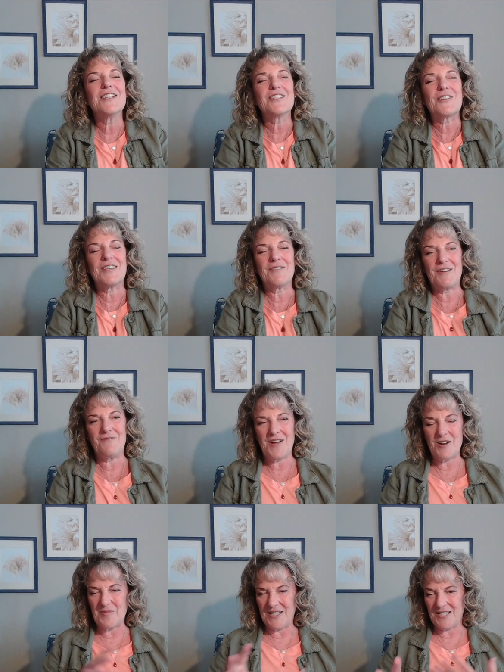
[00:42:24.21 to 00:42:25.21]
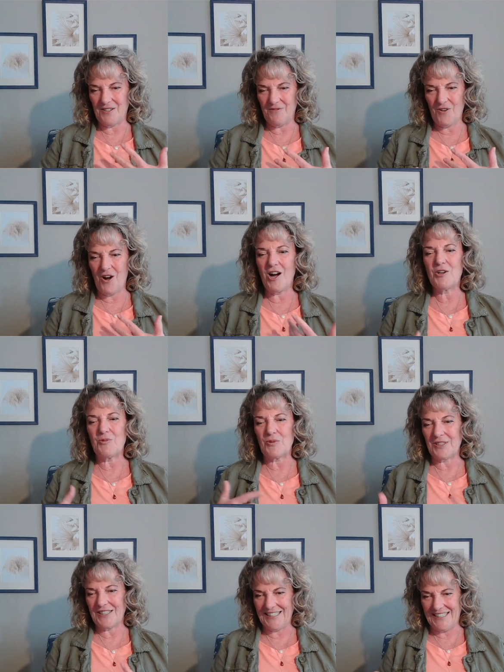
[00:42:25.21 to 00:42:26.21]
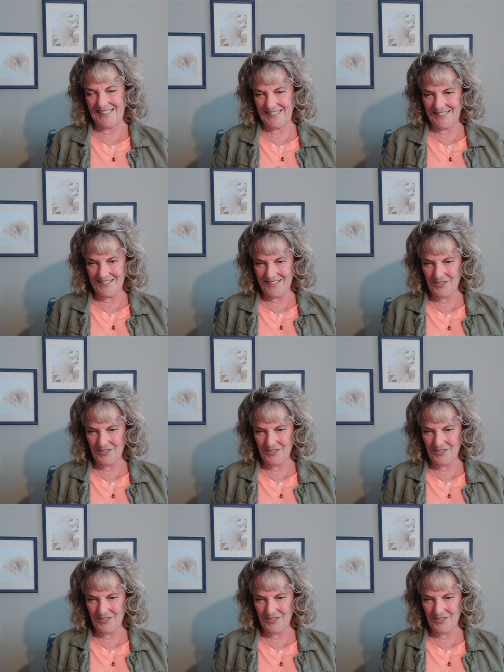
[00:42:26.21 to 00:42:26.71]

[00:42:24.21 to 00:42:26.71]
so I found myself awkwardly